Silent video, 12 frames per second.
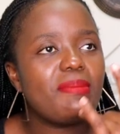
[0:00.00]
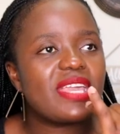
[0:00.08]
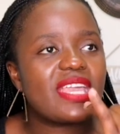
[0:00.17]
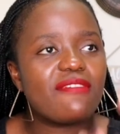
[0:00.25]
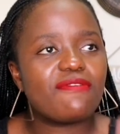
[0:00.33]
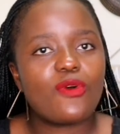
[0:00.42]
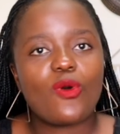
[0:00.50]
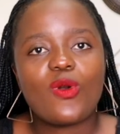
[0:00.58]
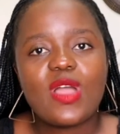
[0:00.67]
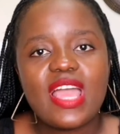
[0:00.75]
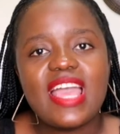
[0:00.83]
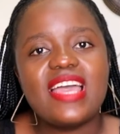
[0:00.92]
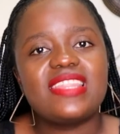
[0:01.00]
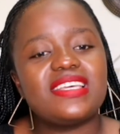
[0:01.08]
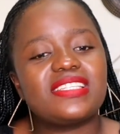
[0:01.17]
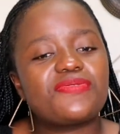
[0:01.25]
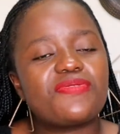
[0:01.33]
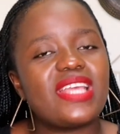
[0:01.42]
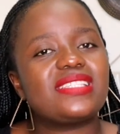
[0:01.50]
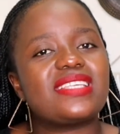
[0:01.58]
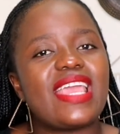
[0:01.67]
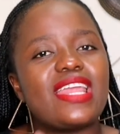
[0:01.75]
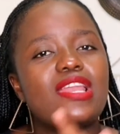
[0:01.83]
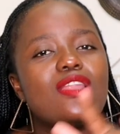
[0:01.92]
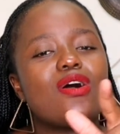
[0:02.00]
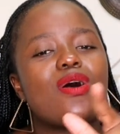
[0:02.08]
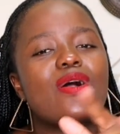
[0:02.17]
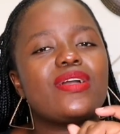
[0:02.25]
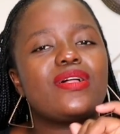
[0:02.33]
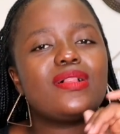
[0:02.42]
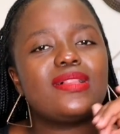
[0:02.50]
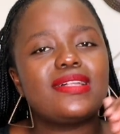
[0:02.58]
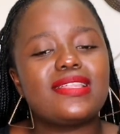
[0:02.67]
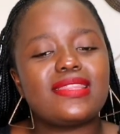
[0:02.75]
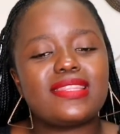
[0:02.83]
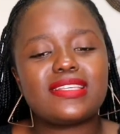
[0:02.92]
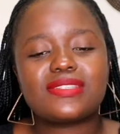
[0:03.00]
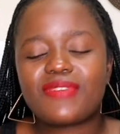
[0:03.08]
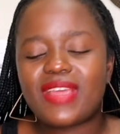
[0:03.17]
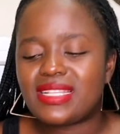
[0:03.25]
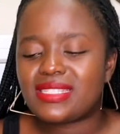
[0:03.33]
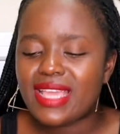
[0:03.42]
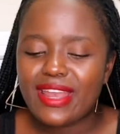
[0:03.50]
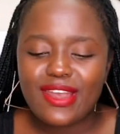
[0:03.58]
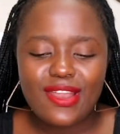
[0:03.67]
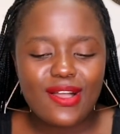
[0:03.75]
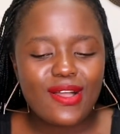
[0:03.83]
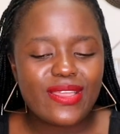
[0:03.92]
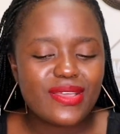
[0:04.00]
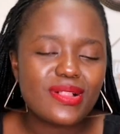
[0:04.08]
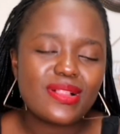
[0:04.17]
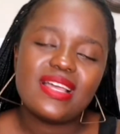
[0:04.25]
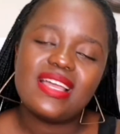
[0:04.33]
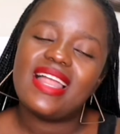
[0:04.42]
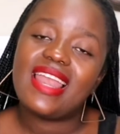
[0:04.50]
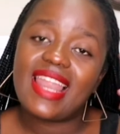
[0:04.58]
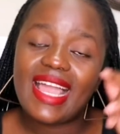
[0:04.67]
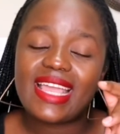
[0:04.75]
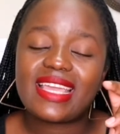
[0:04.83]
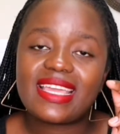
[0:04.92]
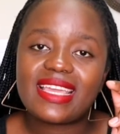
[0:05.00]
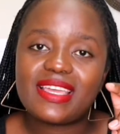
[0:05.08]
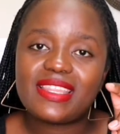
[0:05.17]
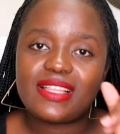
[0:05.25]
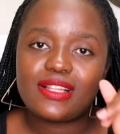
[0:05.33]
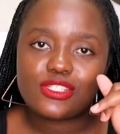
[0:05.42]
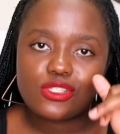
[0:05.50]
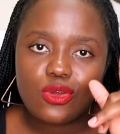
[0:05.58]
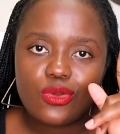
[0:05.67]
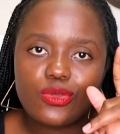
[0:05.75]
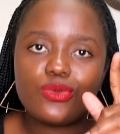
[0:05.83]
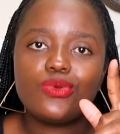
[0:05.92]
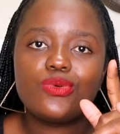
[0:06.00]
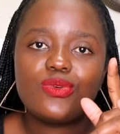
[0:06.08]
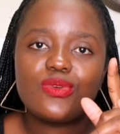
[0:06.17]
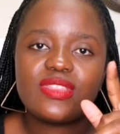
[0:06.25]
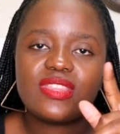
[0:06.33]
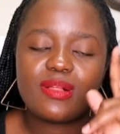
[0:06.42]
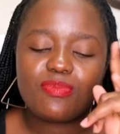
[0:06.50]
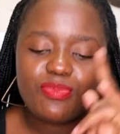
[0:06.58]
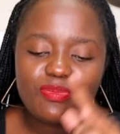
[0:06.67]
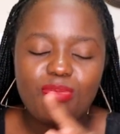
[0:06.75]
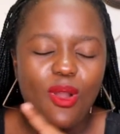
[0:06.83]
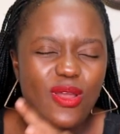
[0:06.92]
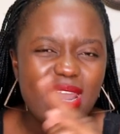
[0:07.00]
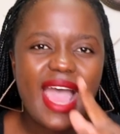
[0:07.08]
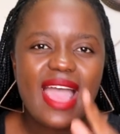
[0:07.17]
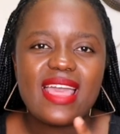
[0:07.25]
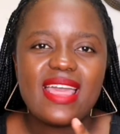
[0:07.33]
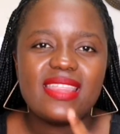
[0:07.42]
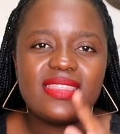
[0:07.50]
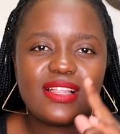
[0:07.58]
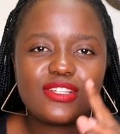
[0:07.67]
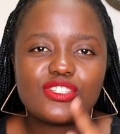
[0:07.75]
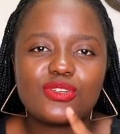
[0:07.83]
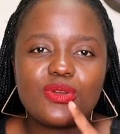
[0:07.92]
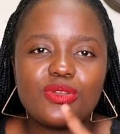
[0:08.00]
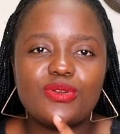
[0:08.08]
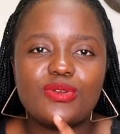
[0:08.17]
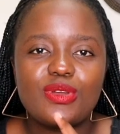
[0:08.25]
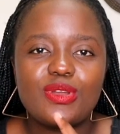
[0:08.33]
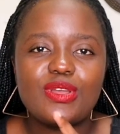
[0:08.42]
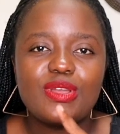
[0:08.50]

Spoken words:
be careful. This friends ain't loyal. This friends ain't loyal. Like, they'll show you. They'll show you.